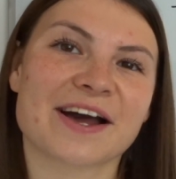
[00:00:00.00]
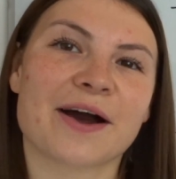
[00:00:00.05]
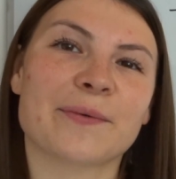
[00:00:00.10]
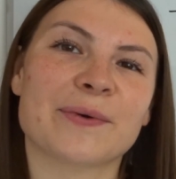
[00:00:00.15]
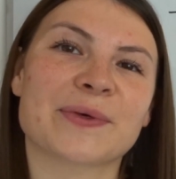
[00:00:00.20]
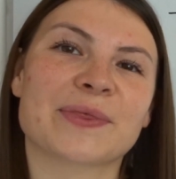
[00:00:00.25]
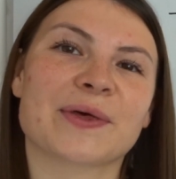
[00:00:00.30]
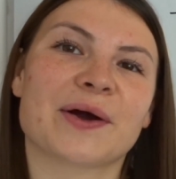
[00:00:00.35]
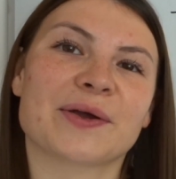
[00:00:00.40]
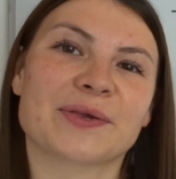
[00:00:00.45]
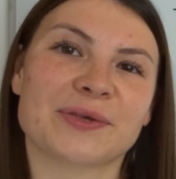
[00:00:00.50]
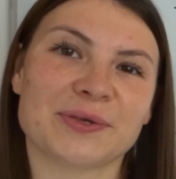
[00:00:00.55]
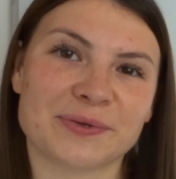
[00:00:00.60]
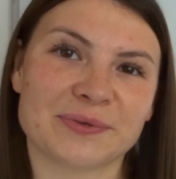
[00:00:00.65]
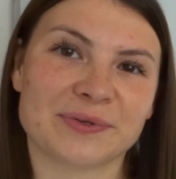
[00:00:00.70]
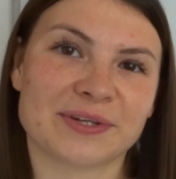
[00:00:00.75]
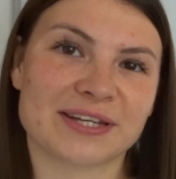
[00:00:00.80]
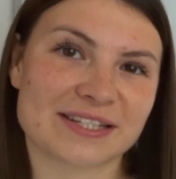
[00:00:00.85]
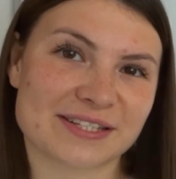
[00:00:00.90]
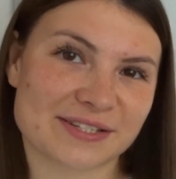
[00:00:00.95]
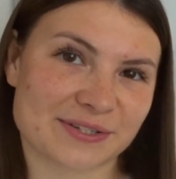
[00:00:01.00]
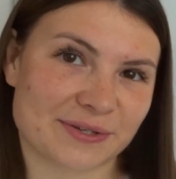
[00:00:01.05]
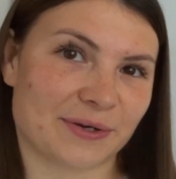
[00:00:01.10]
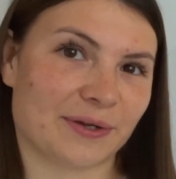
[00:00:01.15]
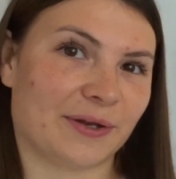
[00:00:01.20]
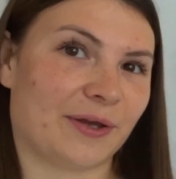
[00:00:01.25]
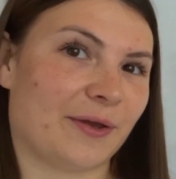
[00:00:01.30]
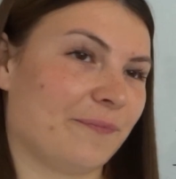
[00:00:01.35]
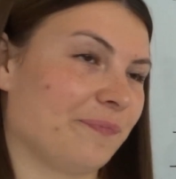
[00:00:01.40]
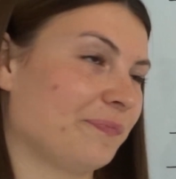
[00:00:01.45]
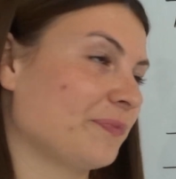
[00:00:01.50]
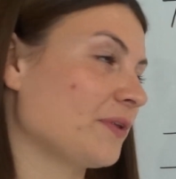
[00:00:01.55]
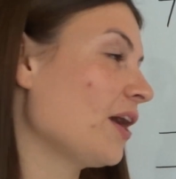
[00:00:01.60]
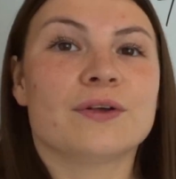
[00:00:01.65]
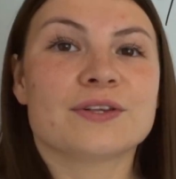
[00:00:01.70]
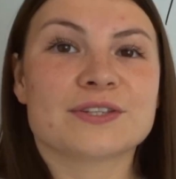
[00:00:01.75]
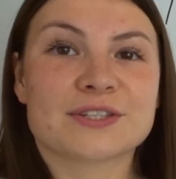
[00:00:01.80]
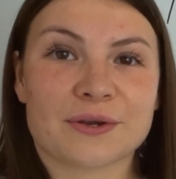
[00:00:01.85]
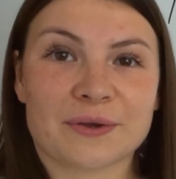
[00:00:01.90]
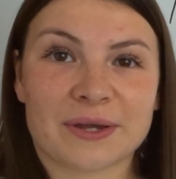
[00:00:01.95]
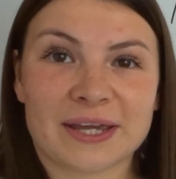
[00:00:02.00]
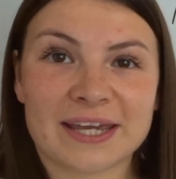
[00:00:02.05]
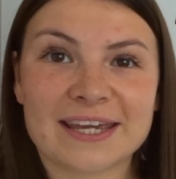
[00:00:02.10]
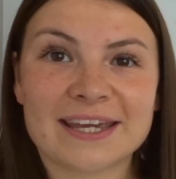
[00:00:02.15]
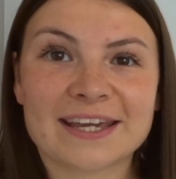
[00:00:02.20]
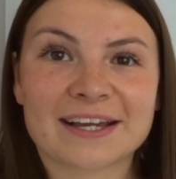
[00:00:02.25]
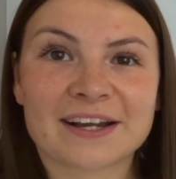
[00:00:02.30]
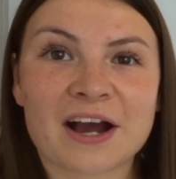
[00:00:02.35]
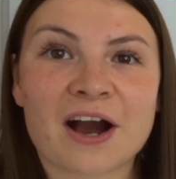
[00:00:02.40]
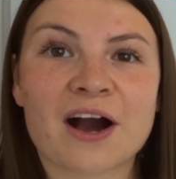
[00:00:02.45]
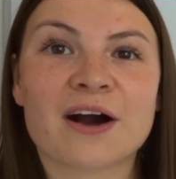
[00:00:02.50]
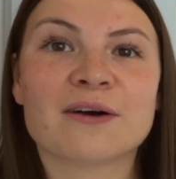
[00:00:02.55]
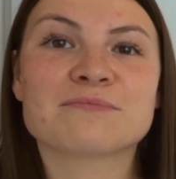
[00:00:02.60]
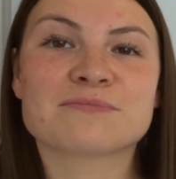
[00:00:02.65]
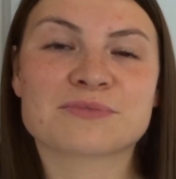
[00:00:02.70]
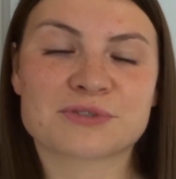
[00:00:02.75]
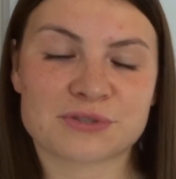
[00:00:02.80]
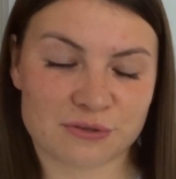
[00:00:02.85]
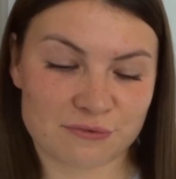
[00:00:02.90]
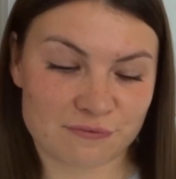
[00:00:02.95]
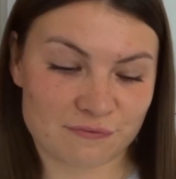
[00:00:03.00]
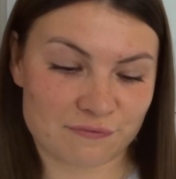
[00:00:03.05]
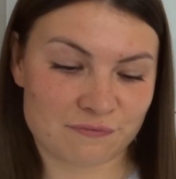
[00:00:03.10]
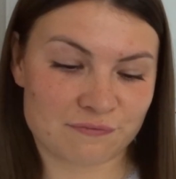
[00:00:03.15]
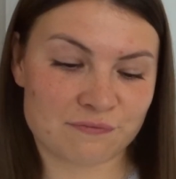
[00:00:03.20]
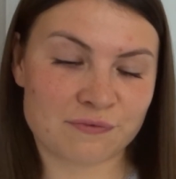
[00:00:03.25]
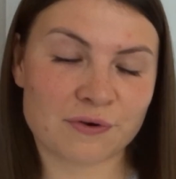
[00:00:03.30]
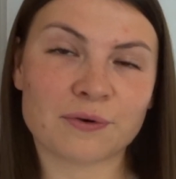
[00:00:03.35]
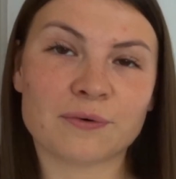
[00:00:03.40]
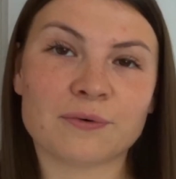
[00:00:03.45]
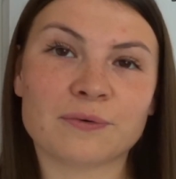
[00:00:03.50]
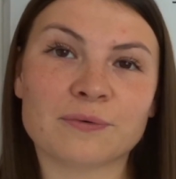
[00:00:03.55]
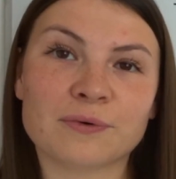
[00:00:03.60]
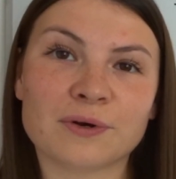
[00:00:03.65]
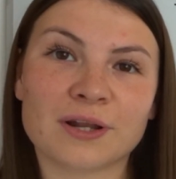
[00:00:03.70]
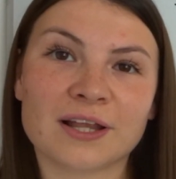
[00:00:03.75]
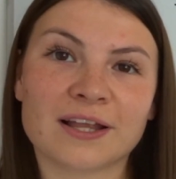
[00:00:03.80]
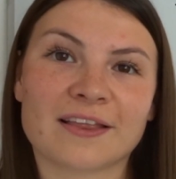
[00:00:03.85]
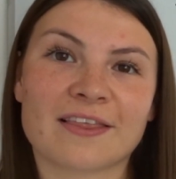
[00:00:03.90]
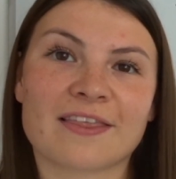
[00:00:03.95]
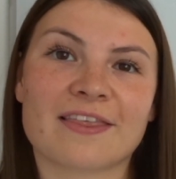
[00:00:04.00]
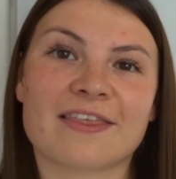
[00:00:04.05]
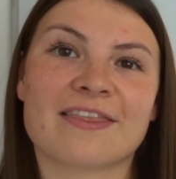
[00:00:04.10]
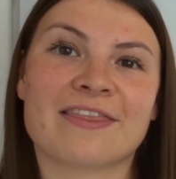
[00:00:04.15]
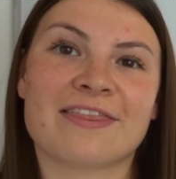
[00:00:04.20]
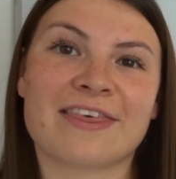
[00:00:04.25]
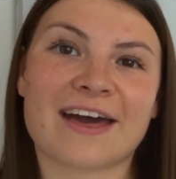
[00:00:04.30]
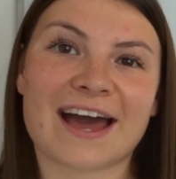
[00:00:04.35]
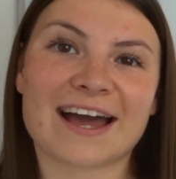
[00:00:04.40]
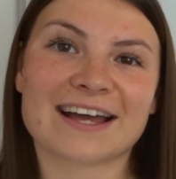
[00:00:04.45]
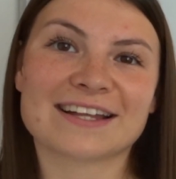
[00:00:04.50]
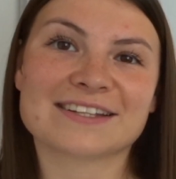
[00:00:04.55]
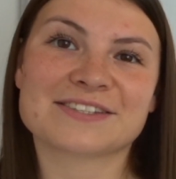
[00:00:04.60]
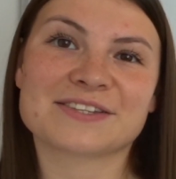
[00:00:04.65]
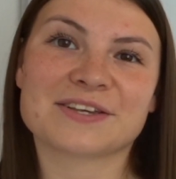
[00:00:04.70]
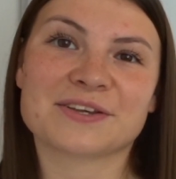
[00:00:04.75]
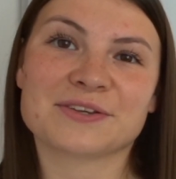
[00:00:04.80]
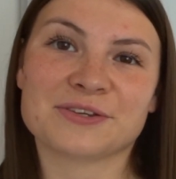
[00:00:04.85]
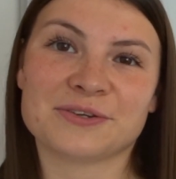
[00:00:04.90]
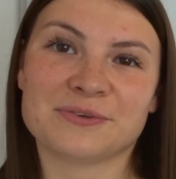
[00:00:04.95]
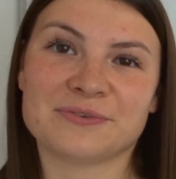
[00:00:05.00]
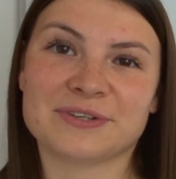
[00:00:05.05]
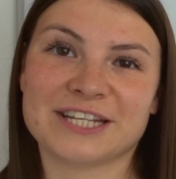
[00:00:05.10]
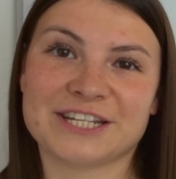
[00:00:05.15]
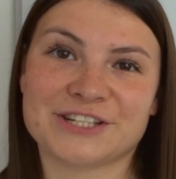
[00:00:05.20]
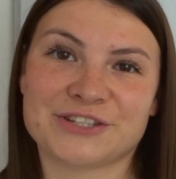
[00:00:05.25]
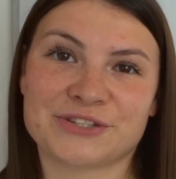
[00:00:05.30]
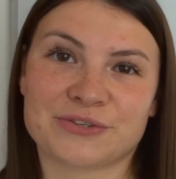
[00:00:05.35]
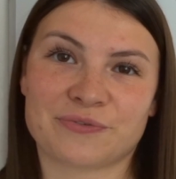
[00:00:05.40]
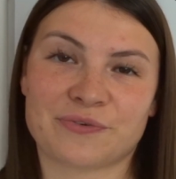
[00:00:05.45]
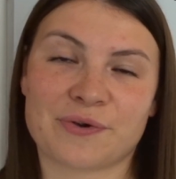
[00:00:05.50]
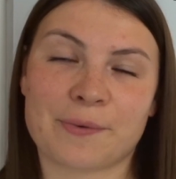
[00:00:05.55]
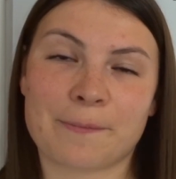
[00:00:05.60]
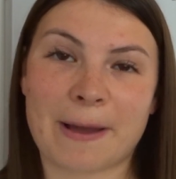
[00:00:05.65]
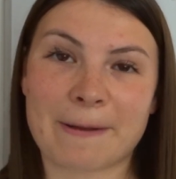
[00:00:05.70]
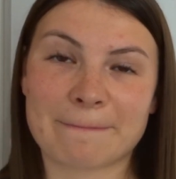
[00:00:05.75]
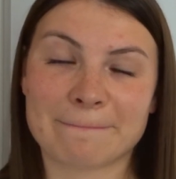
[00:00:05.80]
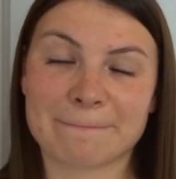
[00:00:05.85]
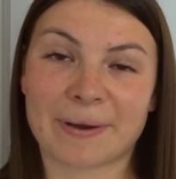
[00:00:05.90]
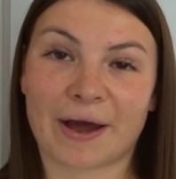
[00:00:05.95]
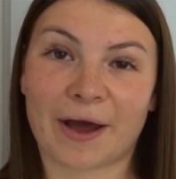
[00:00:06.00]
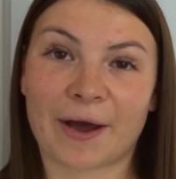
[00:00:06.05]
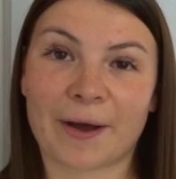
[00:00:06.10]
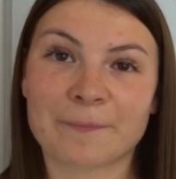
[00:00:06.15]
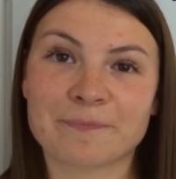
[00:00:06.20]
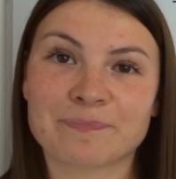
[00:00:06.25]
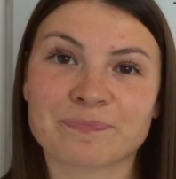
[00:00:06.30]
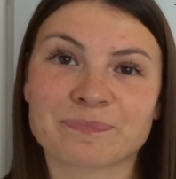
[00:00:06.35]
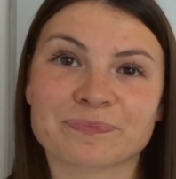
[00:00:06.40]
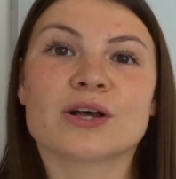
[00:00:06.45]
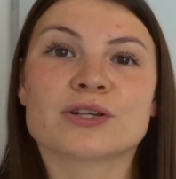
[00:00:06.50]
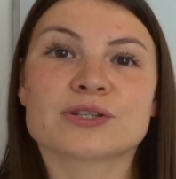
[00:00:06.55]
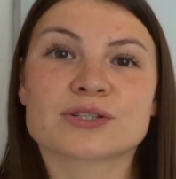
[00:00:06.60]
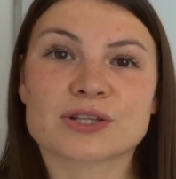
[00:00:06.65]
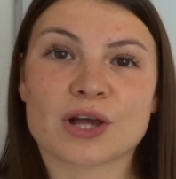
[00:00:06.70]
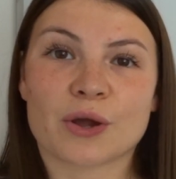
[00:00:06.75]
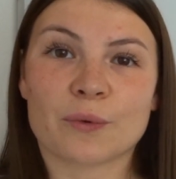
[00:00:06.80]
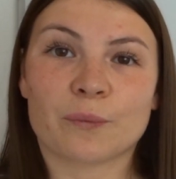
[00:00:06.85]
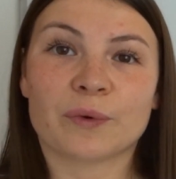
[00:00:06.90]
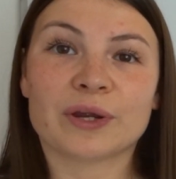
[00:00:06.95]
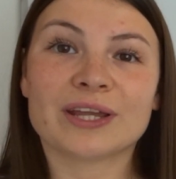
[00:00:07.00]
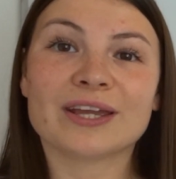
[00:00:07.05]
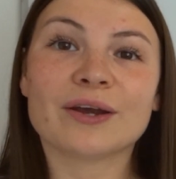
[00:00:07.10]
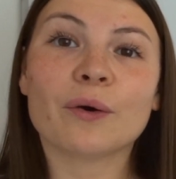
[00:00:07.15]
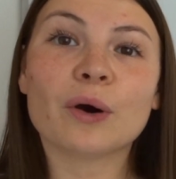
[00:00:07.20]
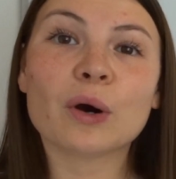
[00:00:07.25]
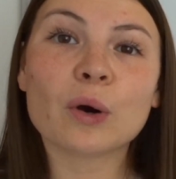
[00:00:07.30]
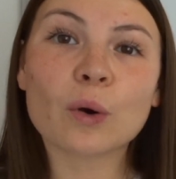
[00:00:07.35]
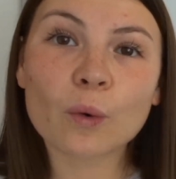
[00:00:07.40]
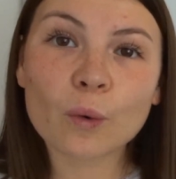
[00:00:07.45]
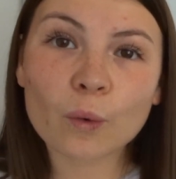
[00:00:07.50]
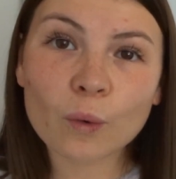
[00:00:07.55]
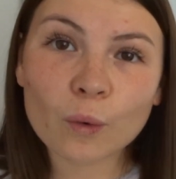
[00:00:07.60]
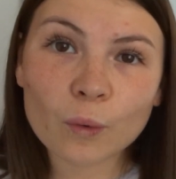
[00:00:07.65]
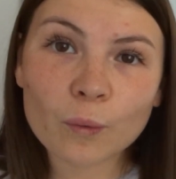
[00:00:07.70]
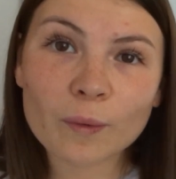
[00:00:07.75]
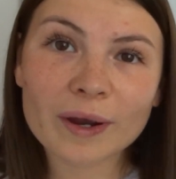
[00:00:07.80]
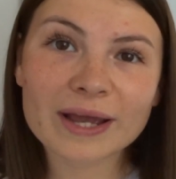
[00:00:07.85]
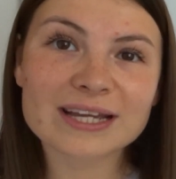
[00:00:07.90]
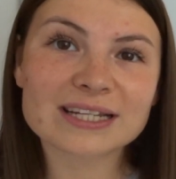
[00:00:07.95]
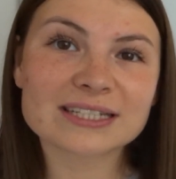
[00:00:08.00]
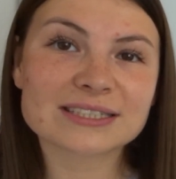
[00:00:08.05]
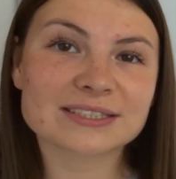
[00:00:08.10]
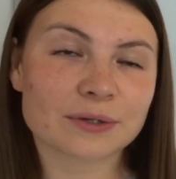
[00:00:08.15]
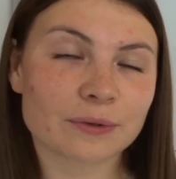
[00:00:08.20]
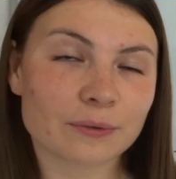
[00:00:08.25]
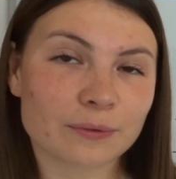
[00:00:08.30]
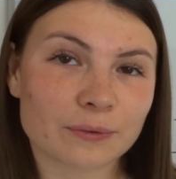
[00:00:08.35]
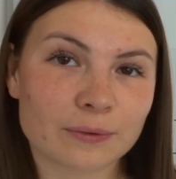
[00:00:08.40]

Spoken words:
with our units column. So here comes the rule that you need to remember. So we always